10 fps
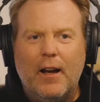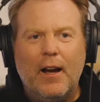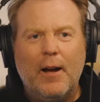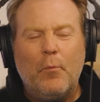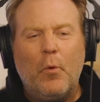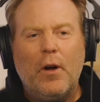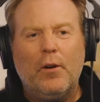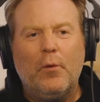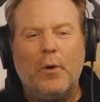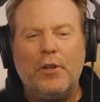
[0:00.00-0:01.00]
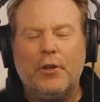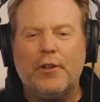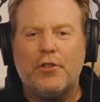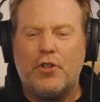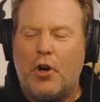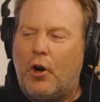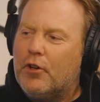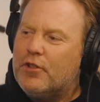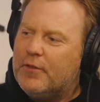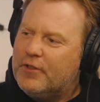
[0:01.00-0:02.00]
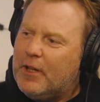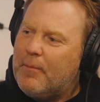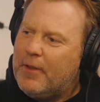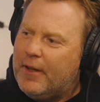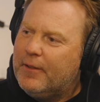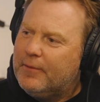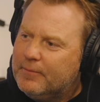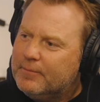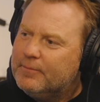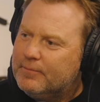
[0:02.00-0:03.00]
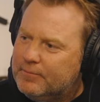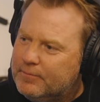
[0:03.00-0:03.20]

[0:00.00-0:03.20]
Well, when you're in charge of something,